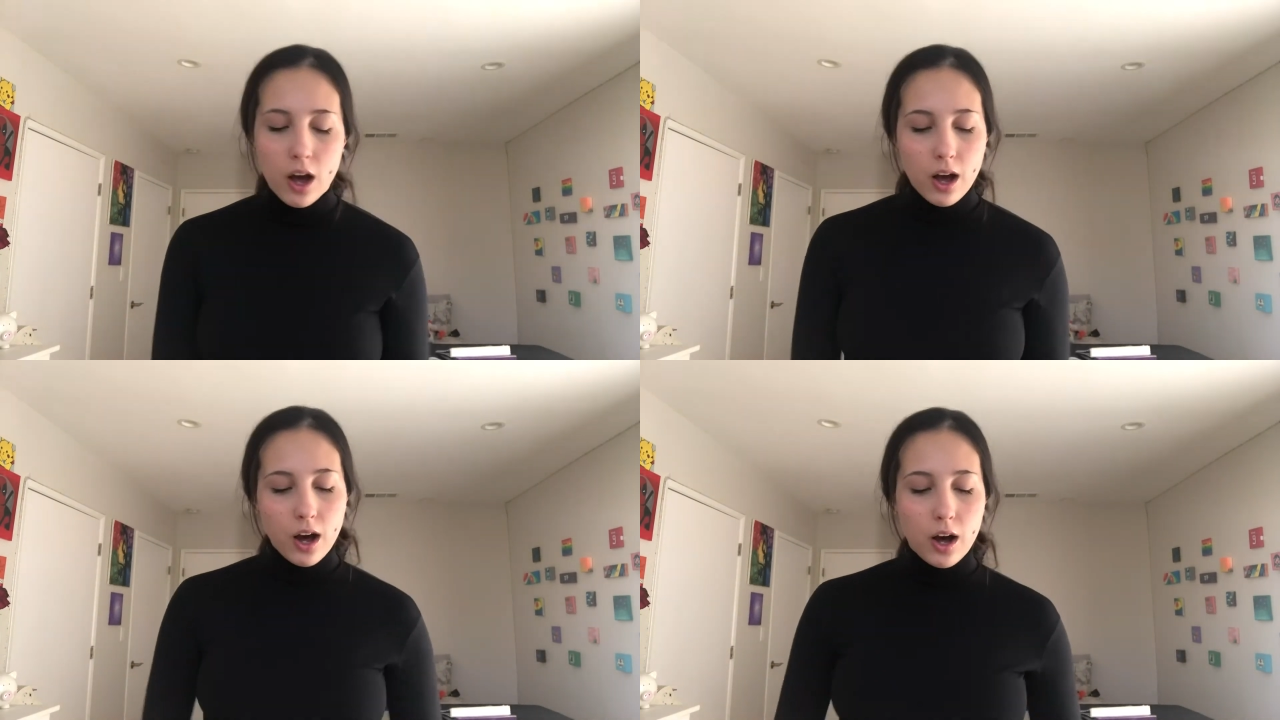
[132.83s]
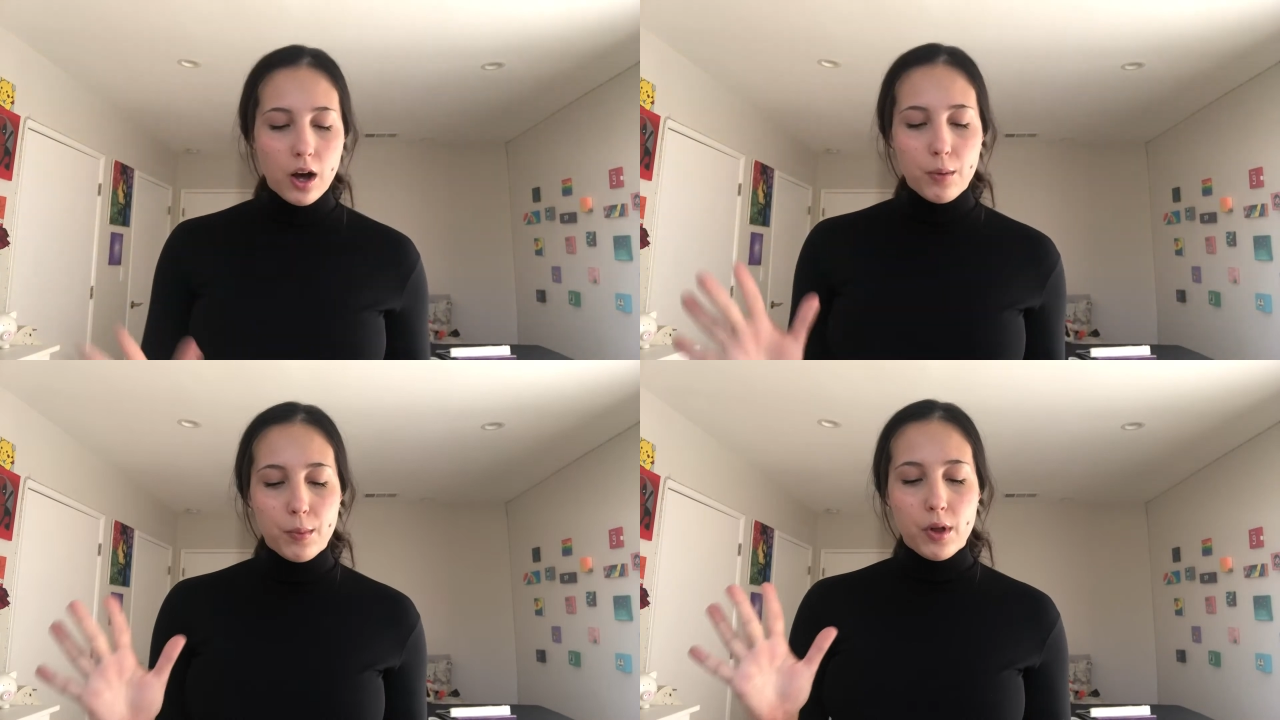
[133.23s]

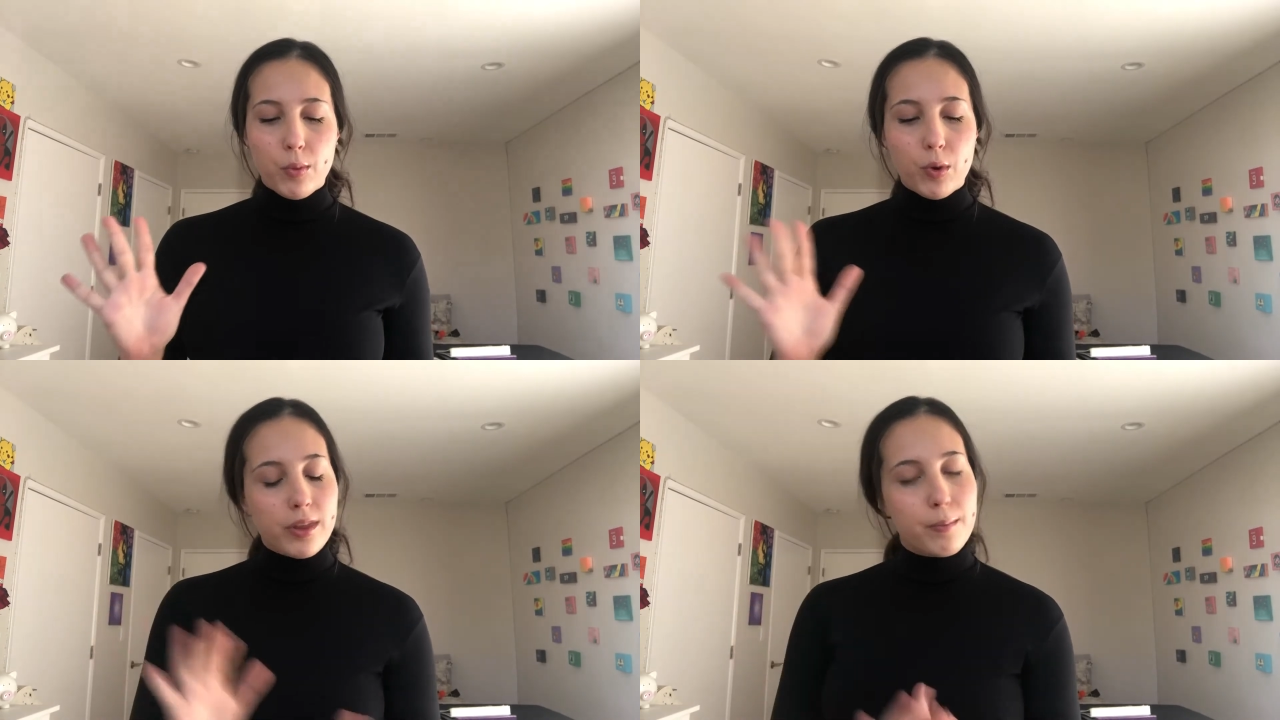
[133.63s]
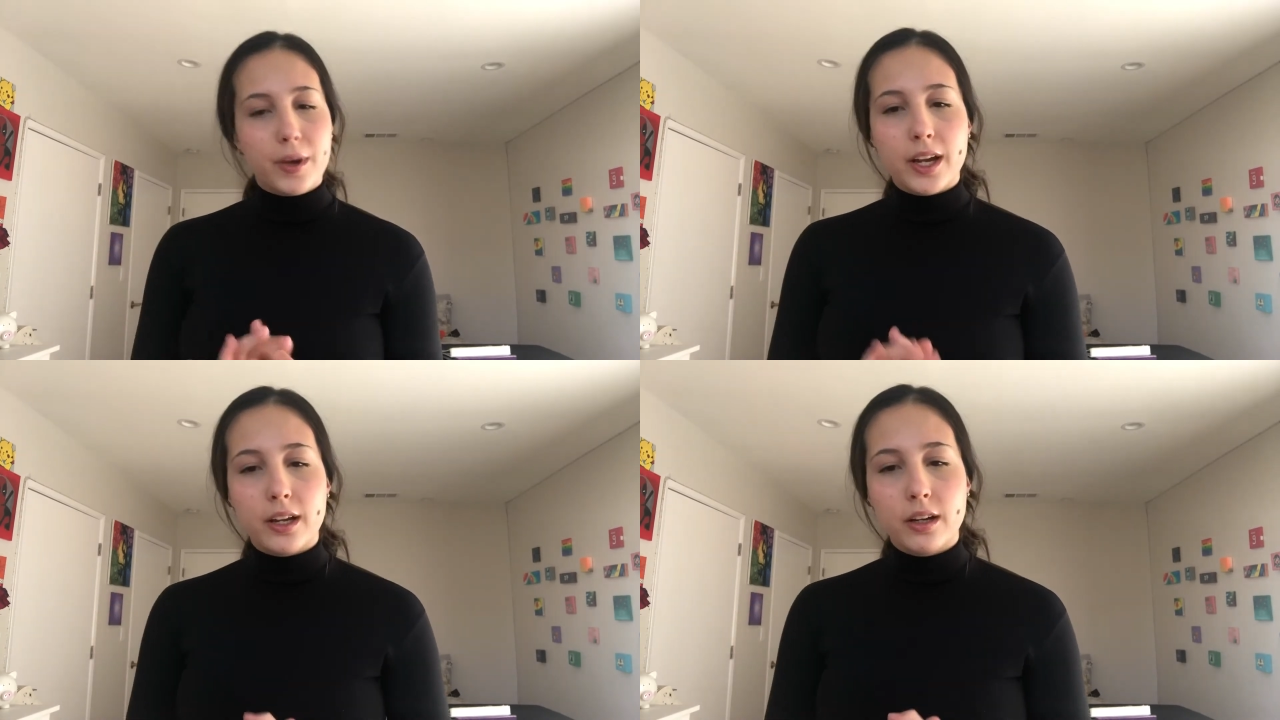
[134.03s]
One of
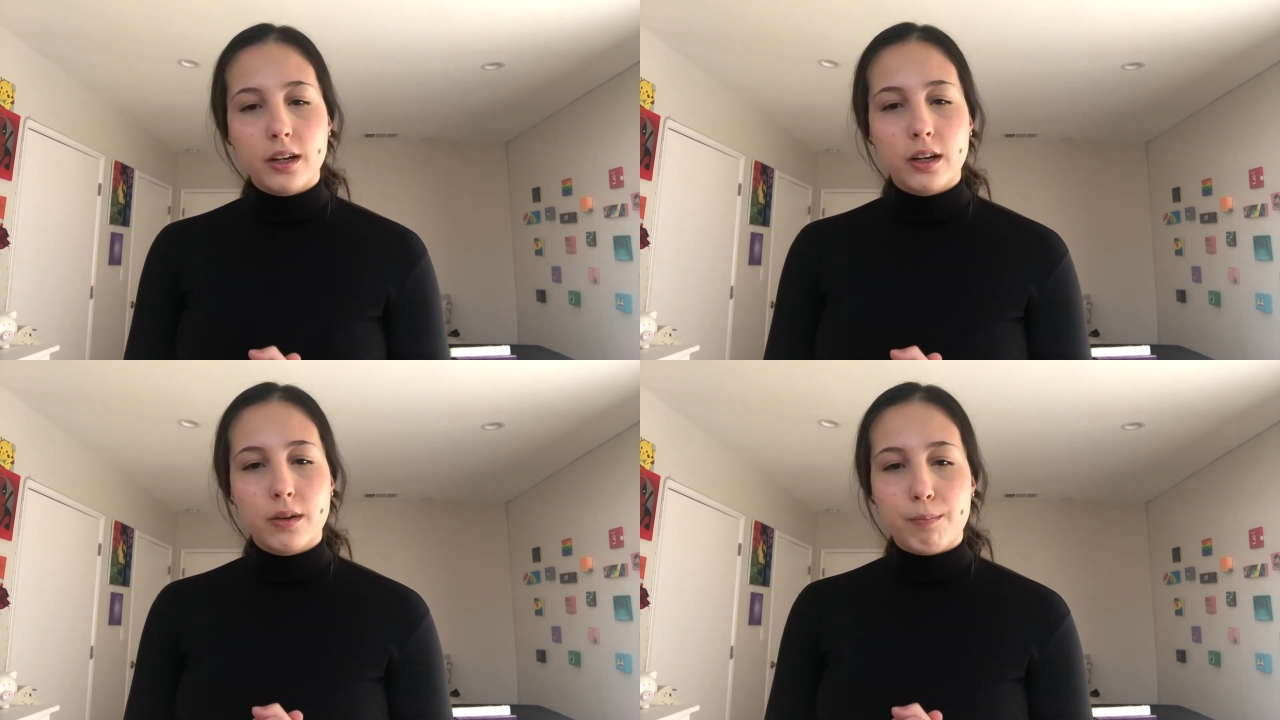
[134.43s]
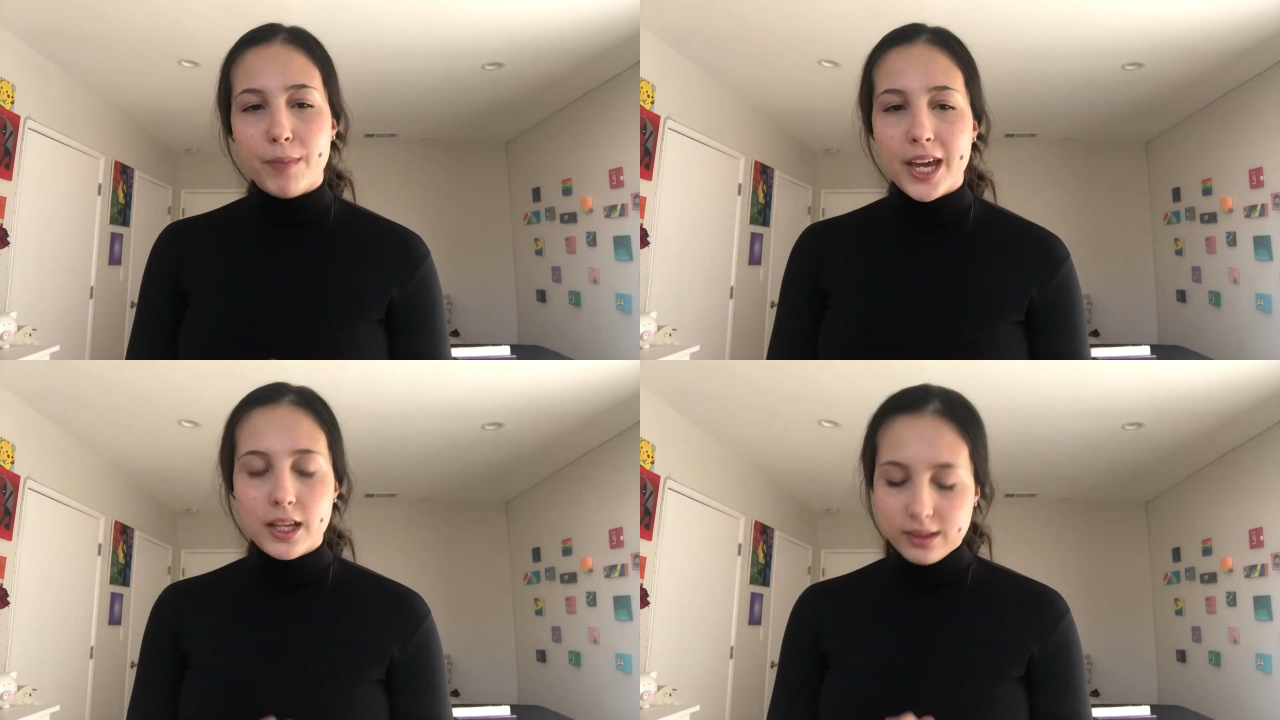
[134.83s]
the
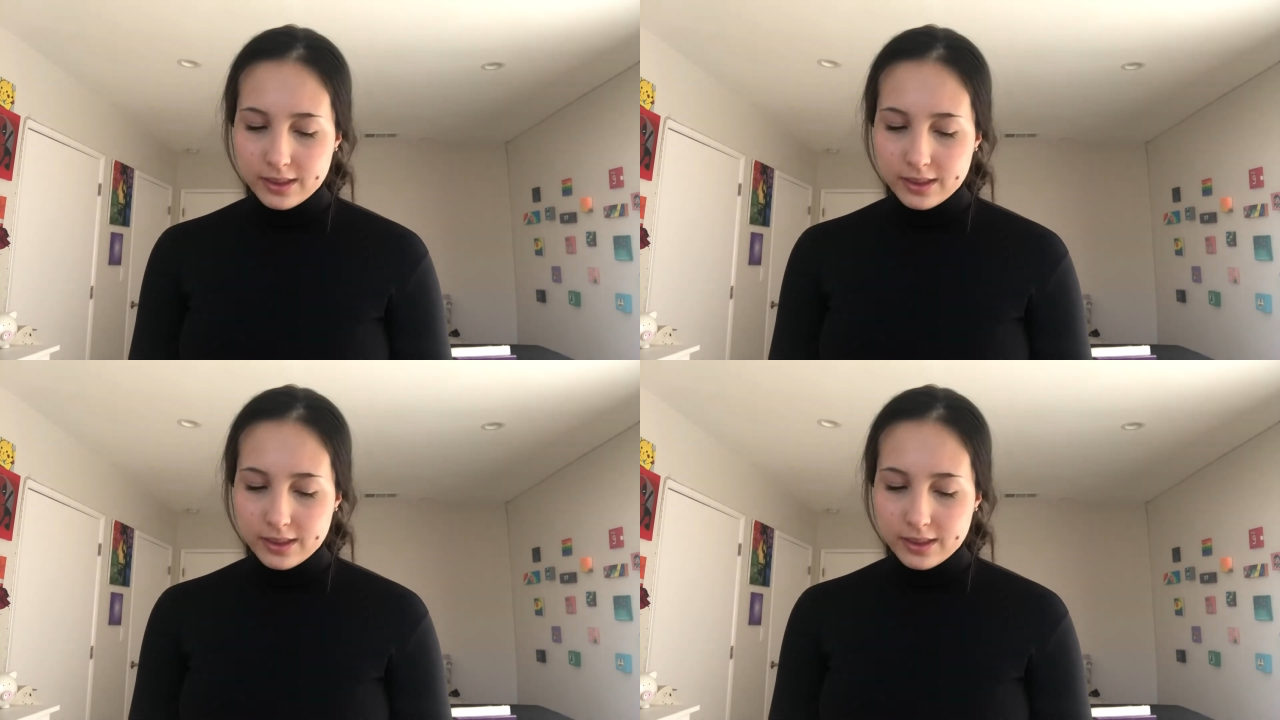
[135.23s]
main